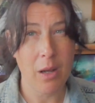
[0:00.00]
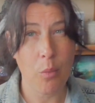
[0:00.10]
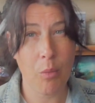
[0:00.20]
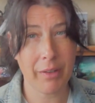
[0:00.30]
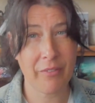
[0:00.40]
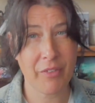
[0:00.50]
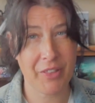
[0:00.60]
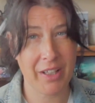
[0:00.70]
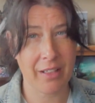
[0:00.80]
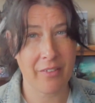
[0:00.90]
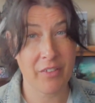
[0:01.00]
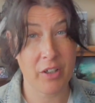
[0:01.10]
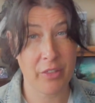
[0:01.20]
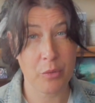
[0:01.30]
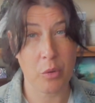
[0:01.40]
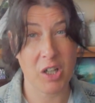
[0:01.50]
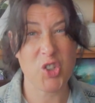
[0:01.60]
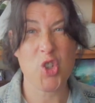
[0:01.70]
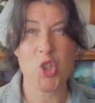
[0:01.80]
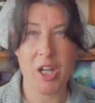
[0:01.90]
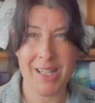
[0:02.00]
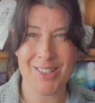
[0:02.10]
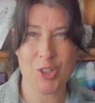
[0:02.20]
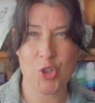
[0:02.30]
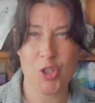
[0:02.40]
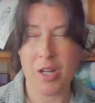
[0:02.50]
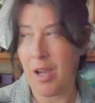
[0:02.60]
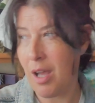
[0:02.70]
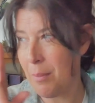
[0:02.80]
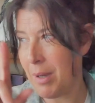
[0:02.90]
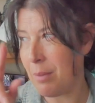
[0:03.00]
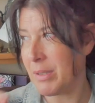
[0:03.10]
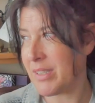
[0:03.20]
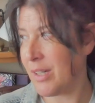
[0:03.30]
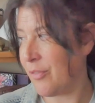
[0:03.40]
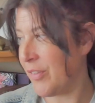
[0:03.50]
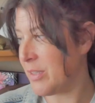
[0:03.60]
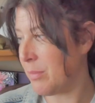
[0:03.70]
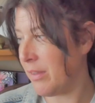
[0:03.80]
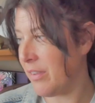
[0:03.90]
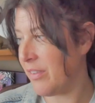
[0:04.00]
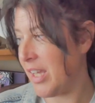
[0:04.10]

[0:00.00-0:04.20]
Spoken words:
one other thing that I thought I'd change about myself this month